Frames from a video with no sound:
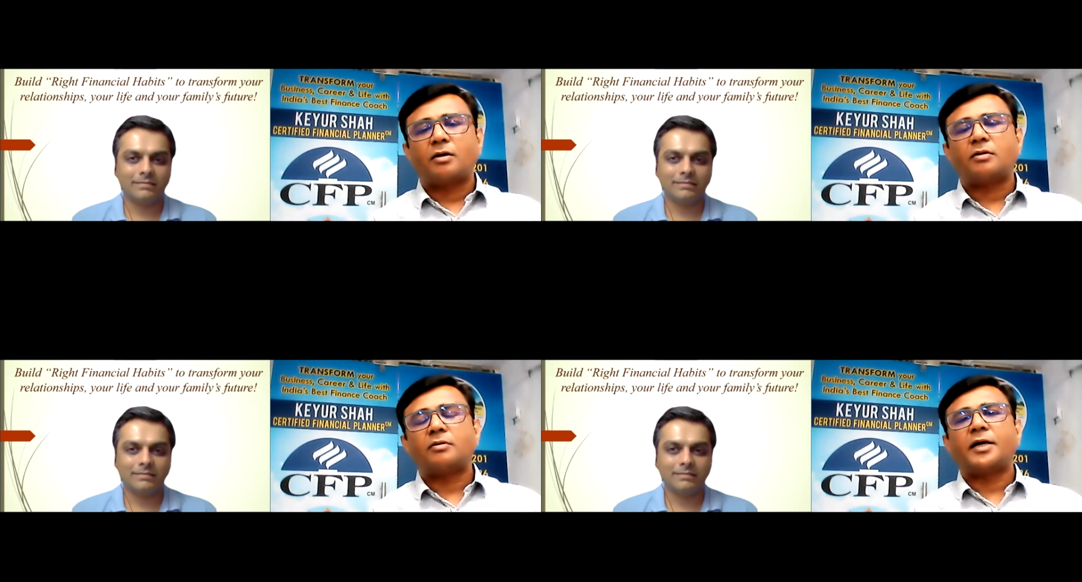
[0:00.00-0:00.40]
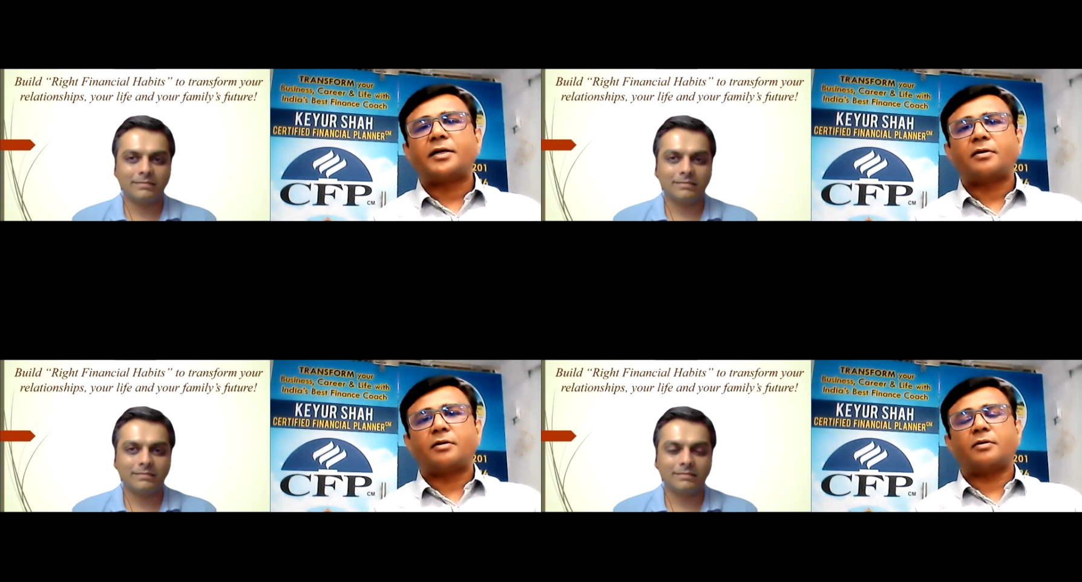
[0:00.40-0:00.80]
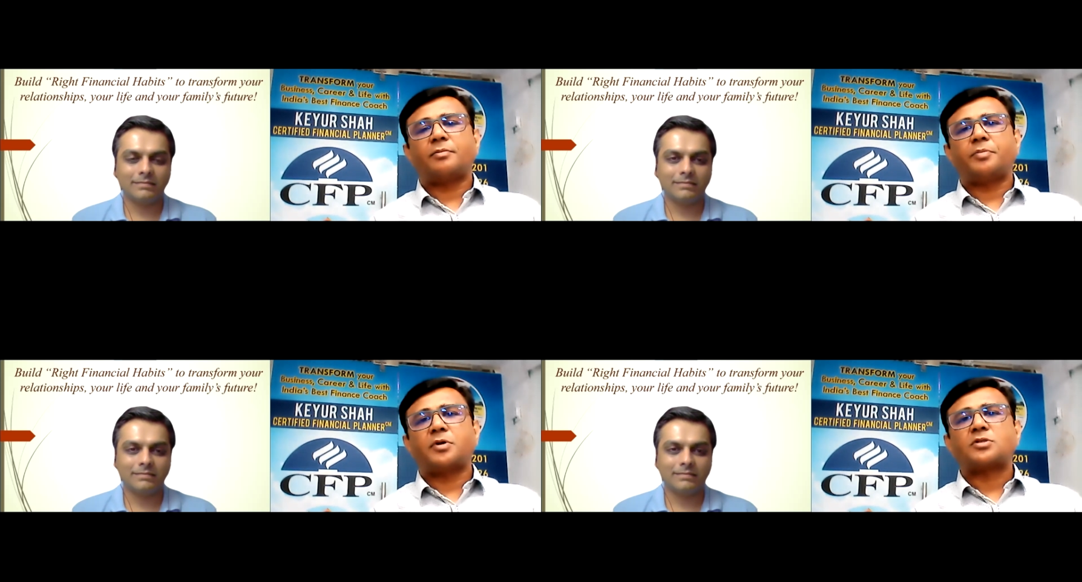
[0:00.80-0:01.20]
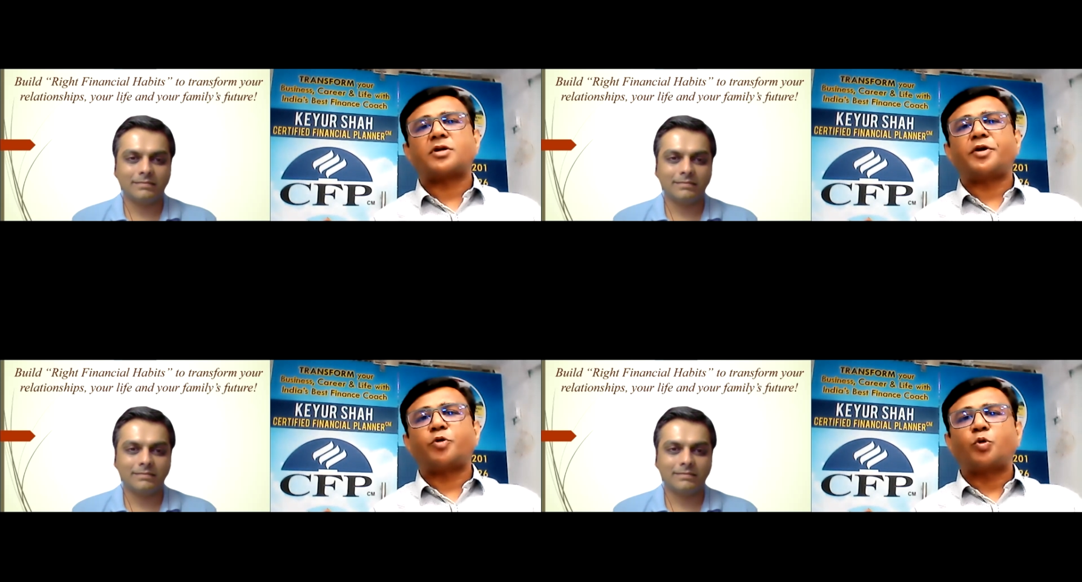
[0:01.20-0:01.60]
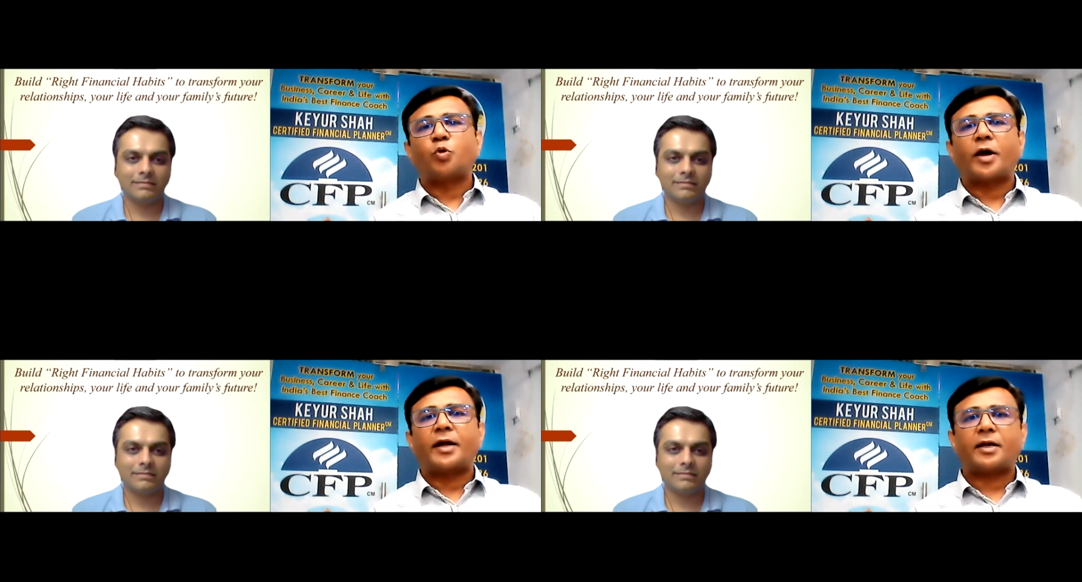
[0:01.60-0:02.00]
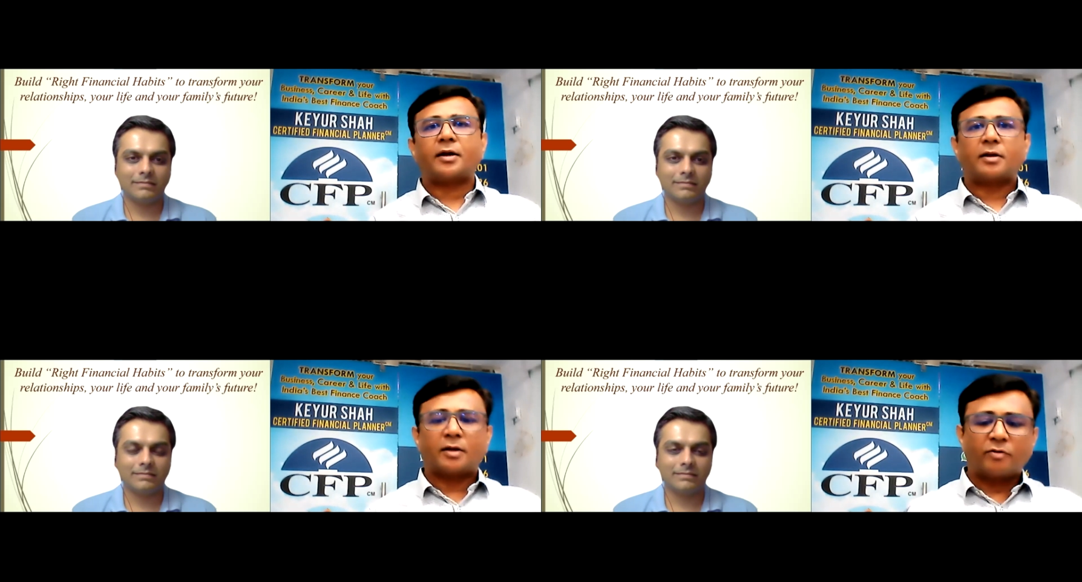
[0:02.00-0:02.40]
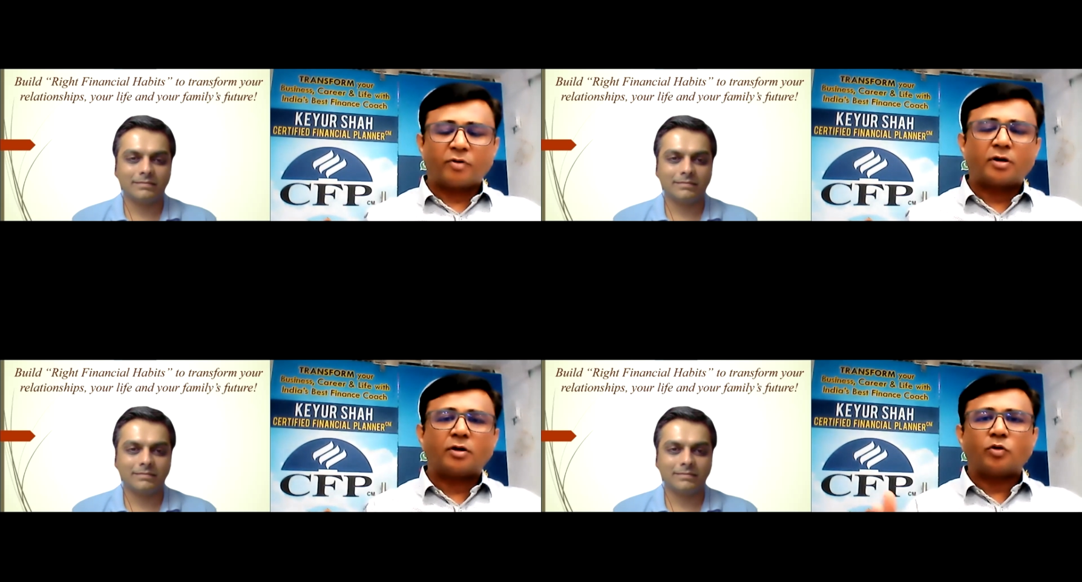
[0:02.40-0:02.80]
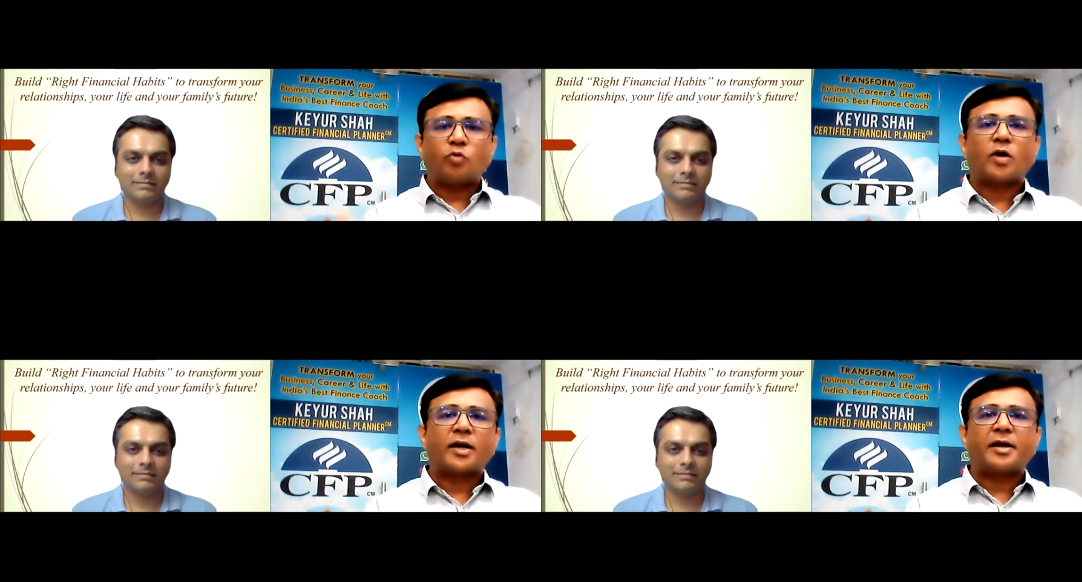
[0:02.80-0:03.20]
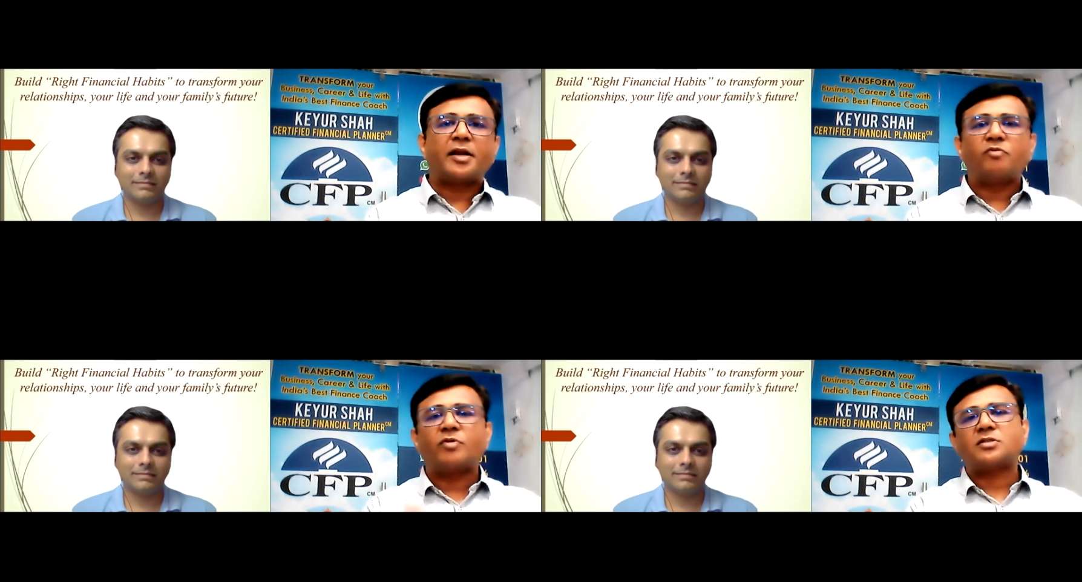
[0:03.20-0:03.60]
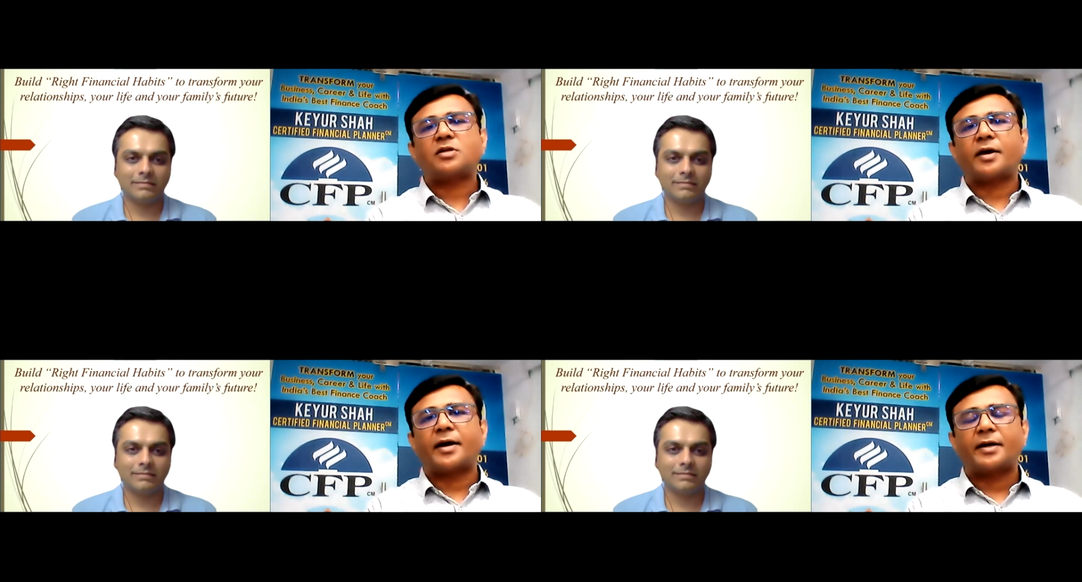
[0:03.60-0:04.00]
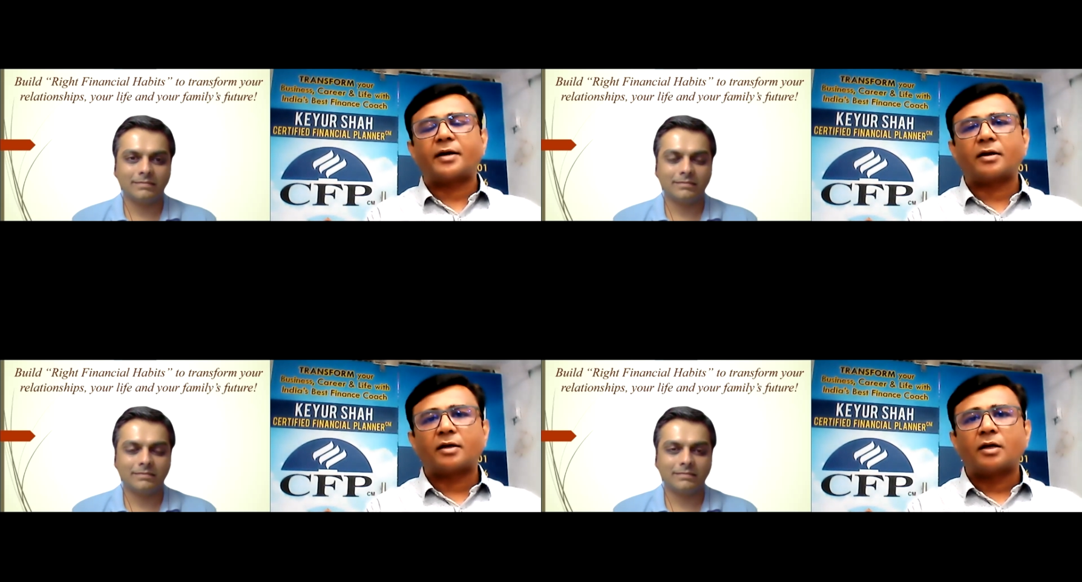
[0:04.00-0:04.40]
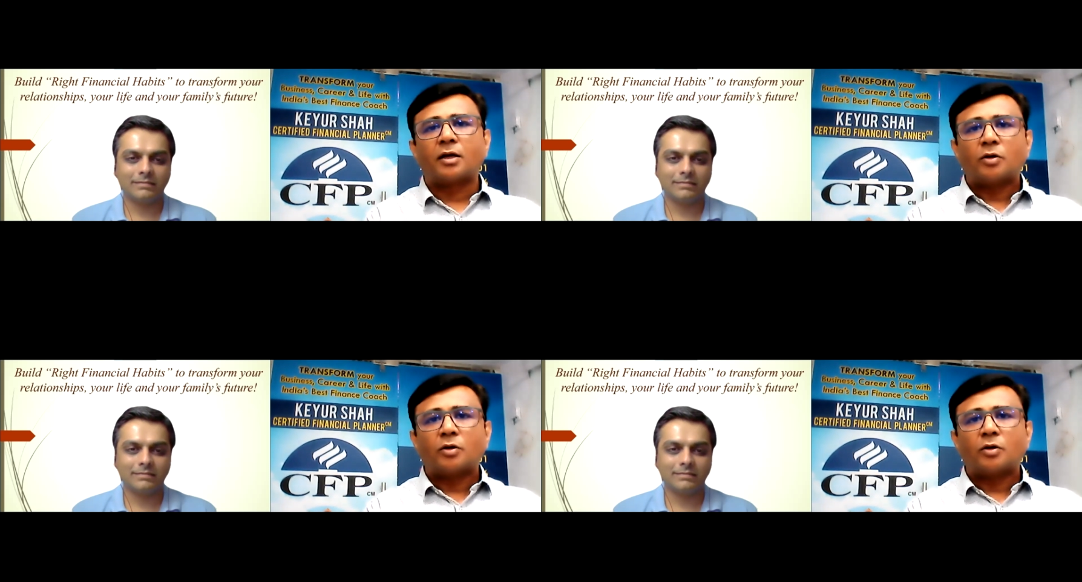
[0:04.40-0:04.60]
Speaker 1: uh, that uh, person into two category. Okay, one, you are investor category.